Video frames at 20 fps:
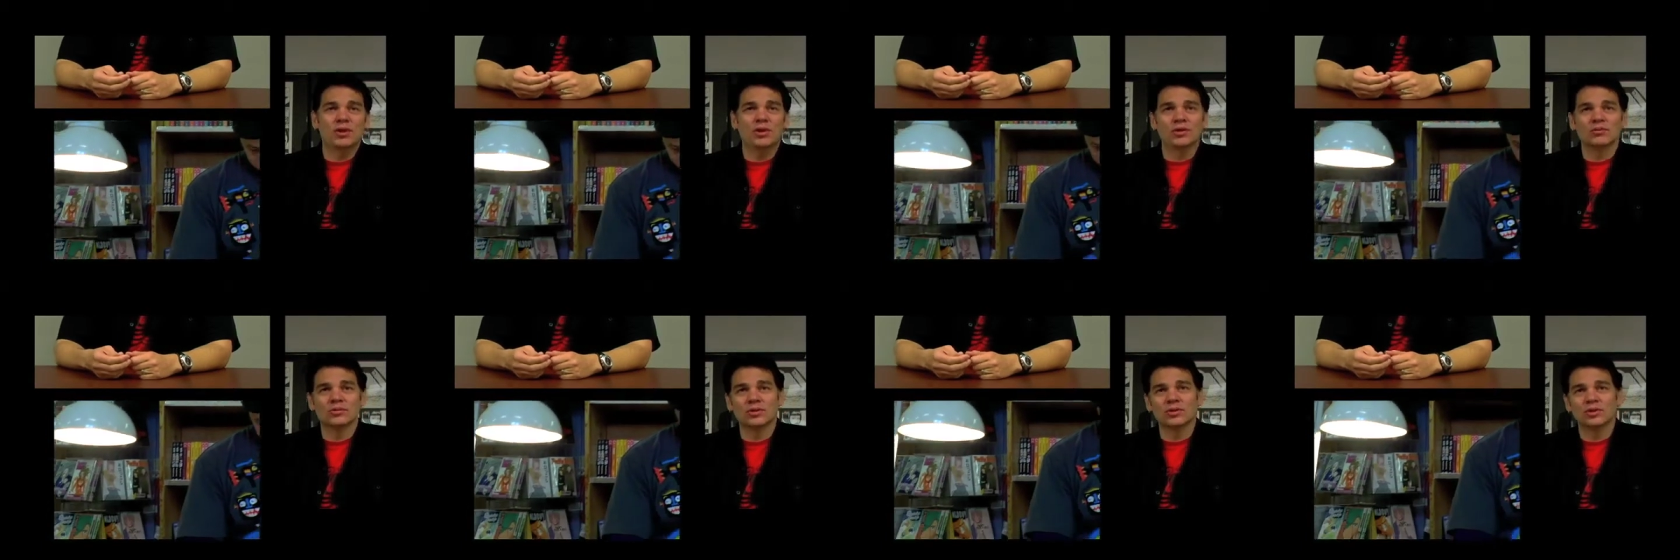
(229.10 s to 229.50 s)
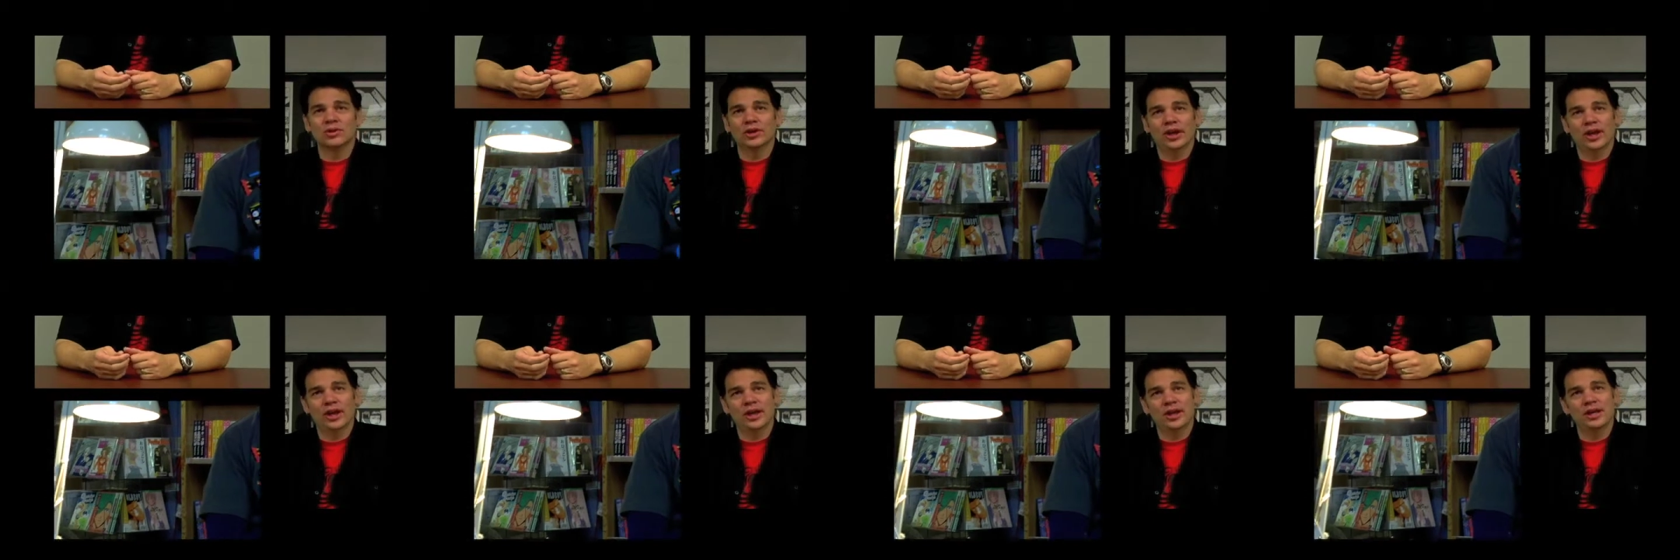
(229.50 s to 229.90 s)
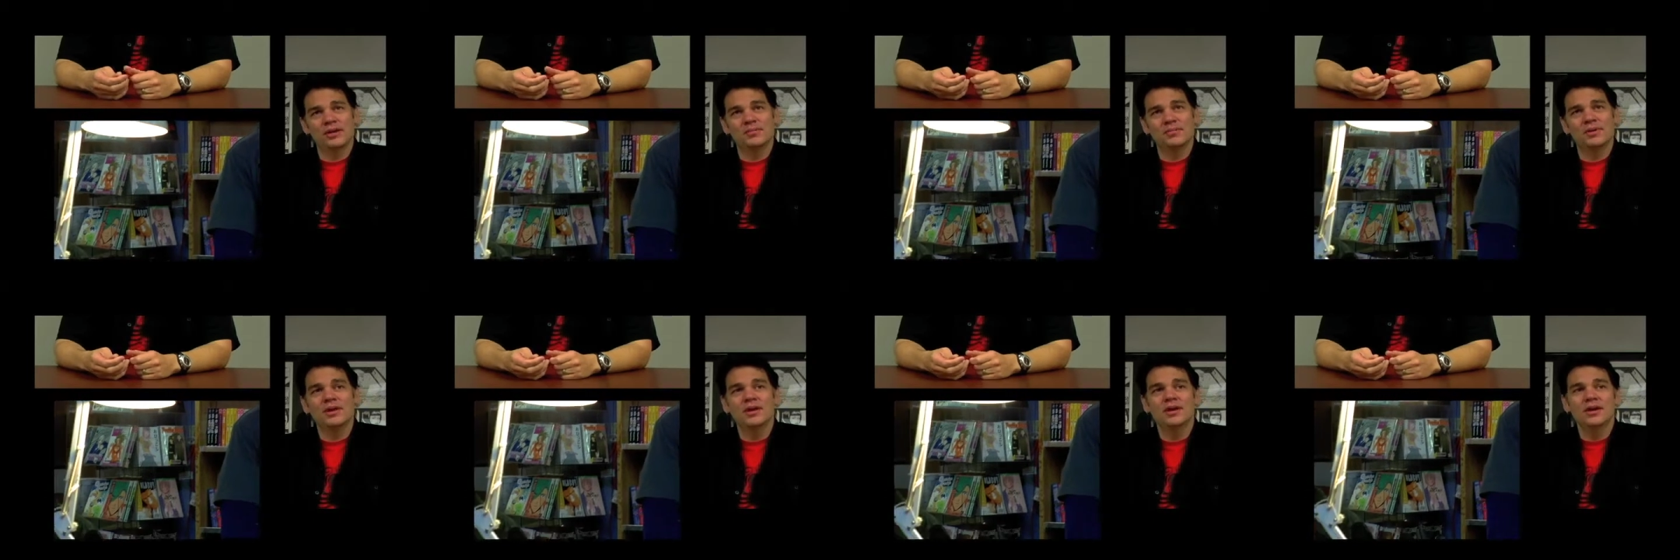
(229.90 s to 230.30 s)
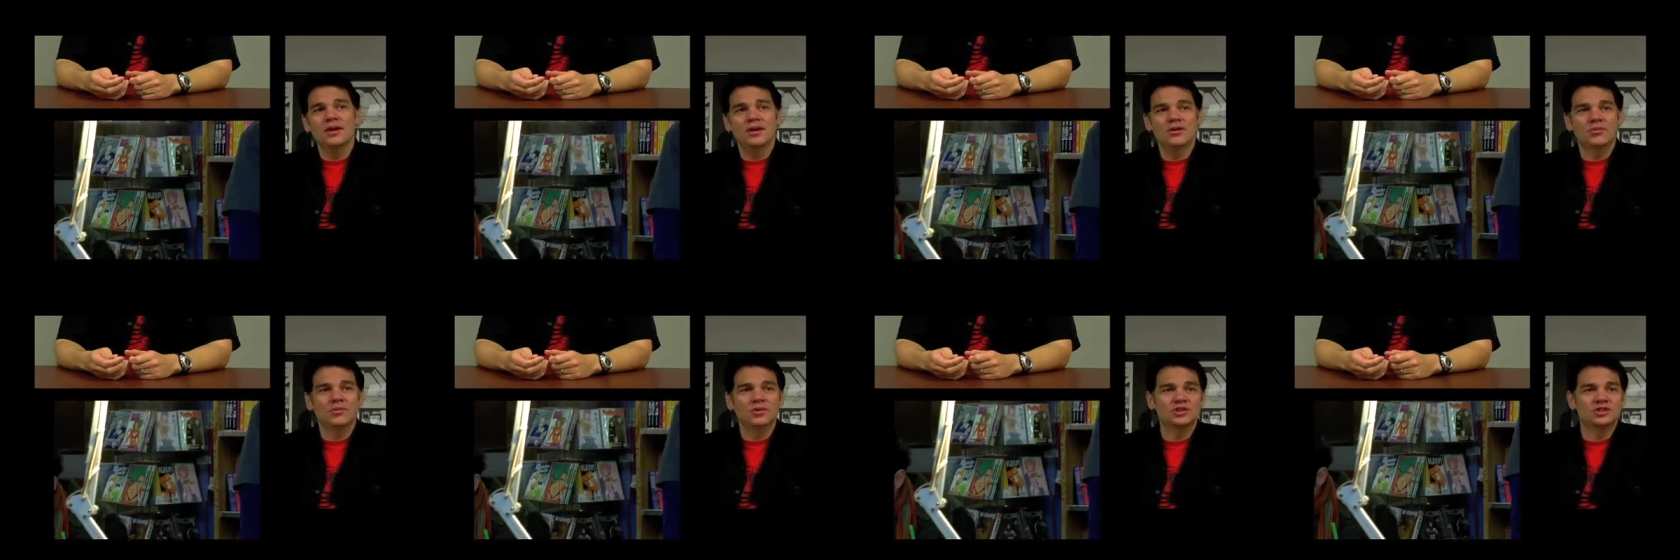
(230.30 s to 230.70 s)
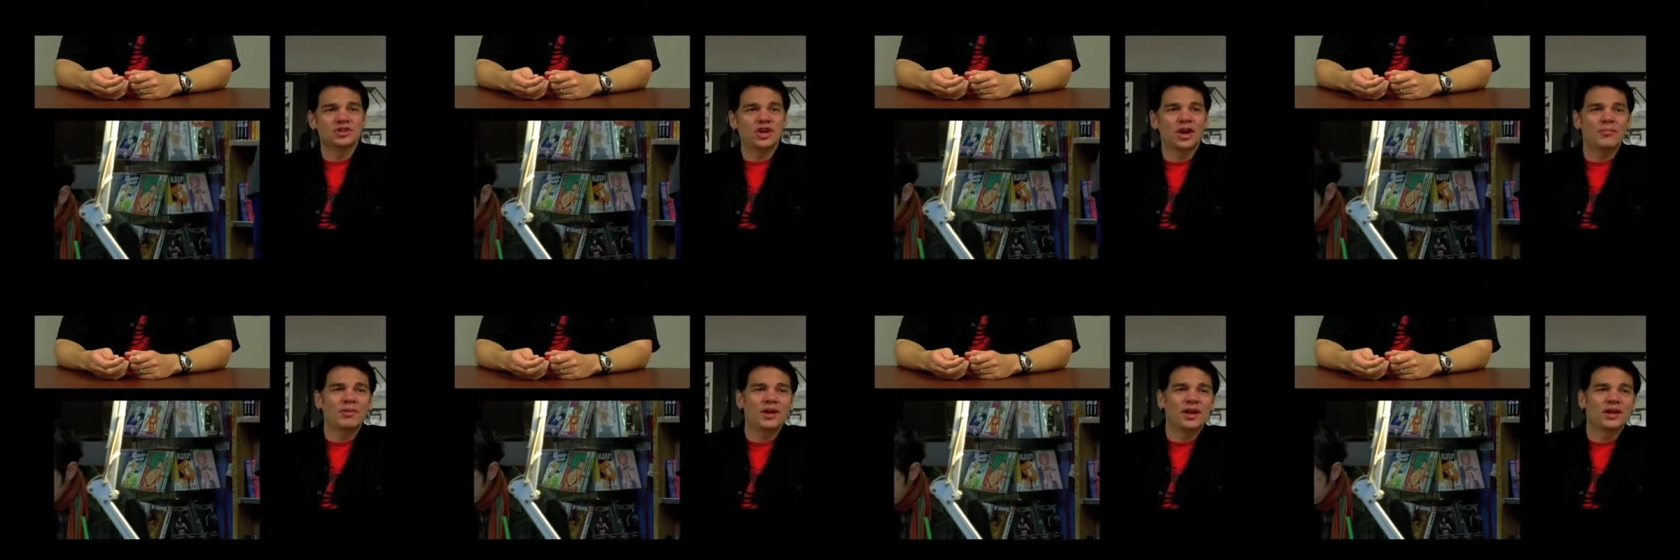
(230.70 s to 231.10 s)
ball rolling and keep one
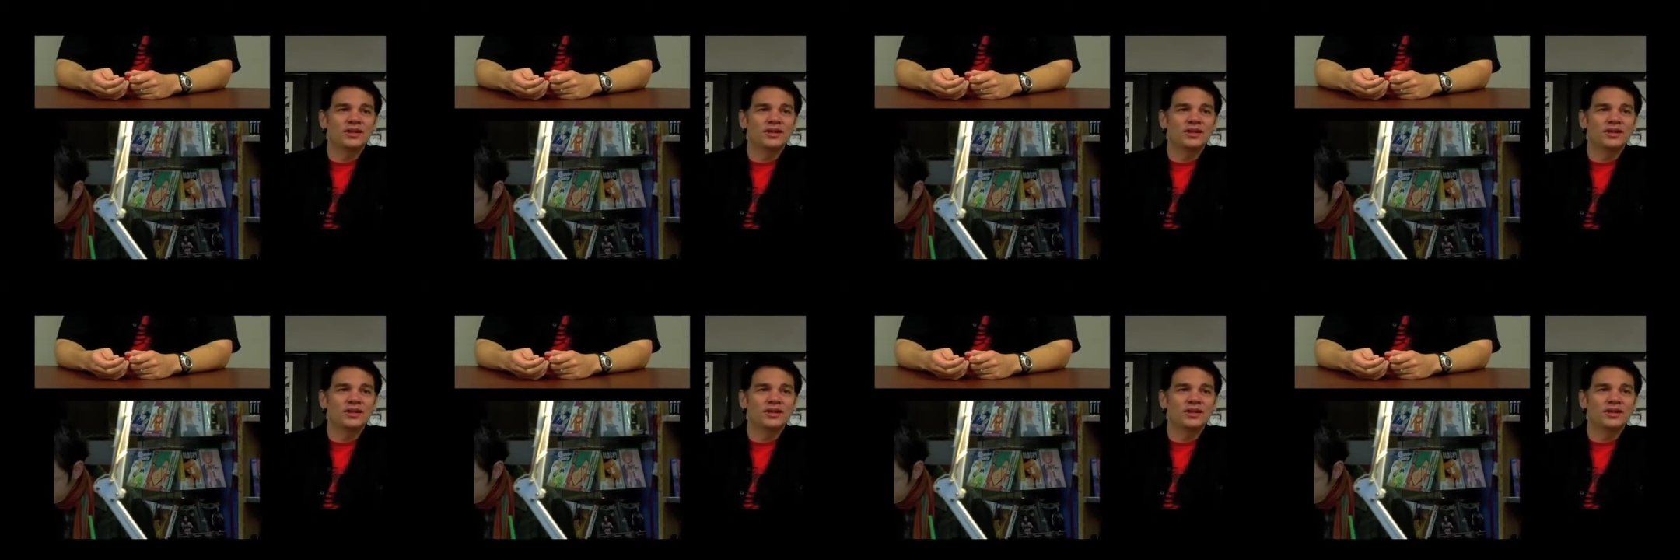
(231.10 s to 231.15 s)
job